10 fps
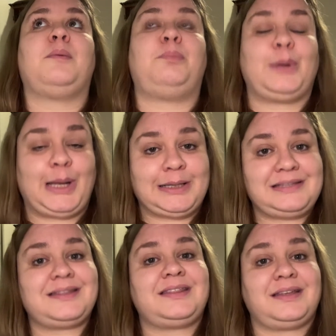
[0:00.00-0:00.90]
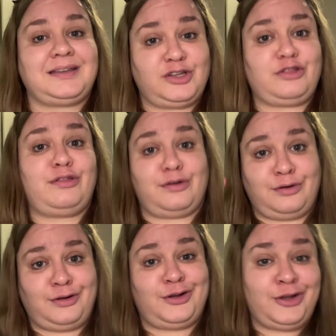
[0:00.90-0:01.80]
but
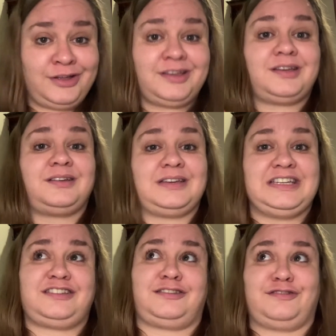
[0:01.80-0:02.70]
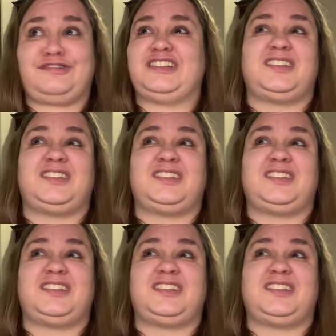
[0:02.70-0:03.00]
the is different.